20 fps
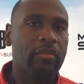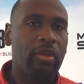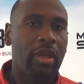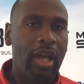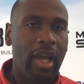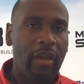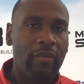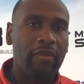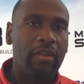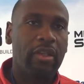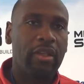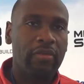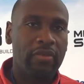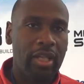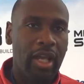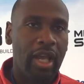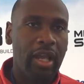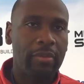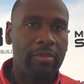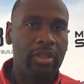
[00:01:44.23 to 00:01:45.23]
do I have enough
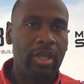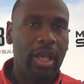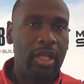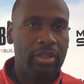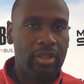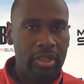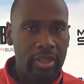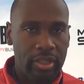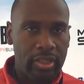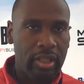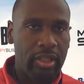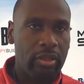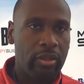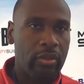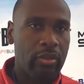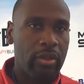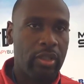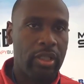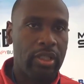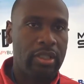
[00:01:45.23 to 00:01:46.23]
time to actually sit
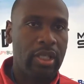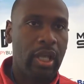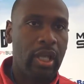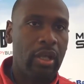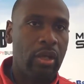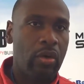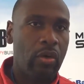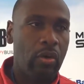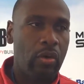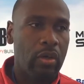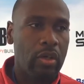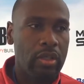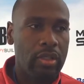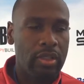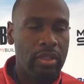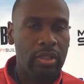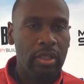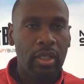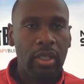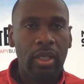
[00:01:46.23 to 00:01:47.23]
through the entire
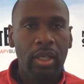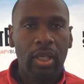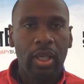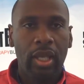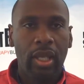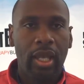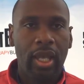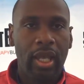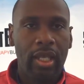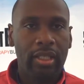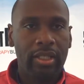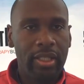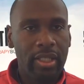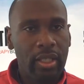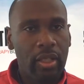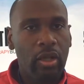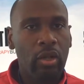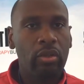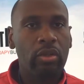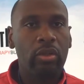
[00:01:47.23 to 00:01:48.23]
course
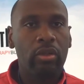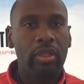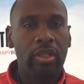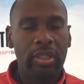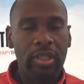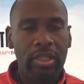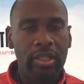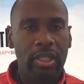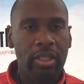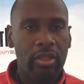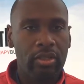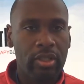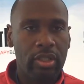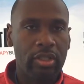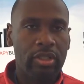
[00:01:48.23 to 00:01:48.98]
and go through the details?